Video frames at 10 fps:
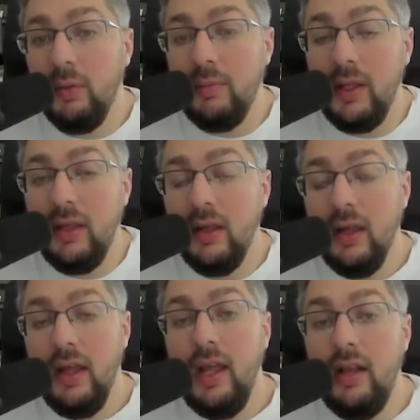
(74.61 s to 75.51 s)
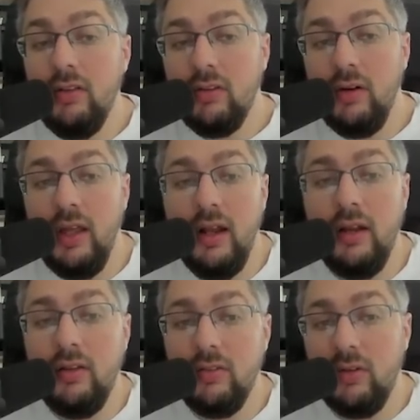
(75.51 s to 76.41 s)
be inserted into
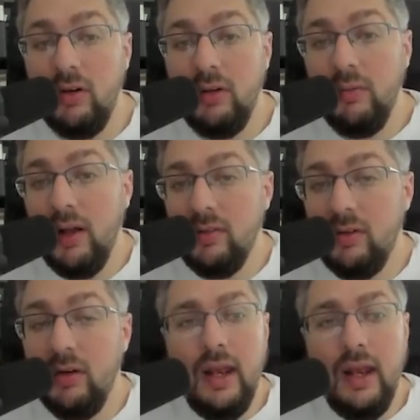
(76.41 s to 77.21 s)
this starting roster.